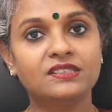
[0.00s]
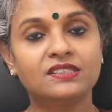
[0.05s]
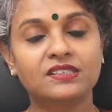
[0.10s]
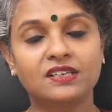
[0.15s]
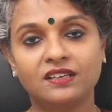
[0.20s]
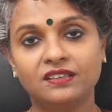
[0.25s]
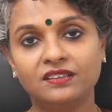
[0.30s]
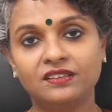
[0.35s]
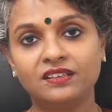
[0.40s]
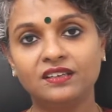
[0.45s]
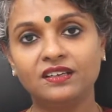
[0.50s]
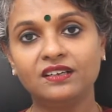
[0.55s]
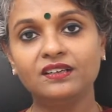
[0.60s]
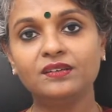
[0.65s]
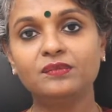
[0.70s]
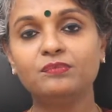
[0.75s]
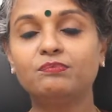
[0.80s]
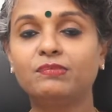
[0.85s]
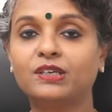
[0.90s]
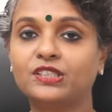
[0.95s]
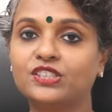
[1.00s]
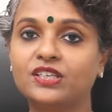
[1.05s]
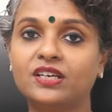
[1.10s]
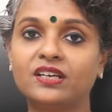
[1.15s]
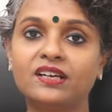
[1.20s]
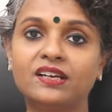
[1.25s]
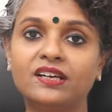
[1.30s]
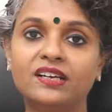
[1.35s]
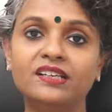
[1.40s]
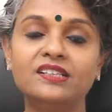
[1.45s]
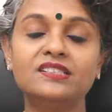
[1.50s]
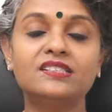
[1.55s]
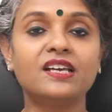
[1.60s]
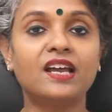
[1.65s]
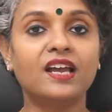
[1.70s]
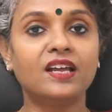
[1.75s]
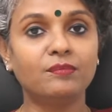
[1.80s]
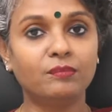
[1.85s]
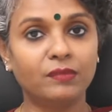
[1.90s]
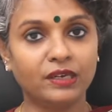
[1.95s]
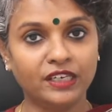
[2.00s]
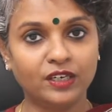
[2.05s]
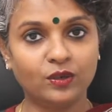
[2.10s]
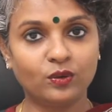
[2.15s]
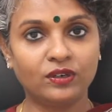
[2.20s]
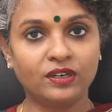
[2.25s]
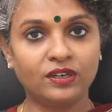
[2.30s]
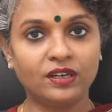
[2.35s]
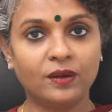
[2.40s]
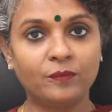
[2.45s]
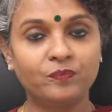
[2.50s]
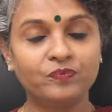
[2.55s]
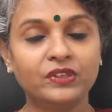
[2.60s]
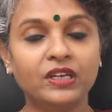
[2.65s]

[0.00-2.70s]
Sanatnagar, Banjara Hills and Manikonda.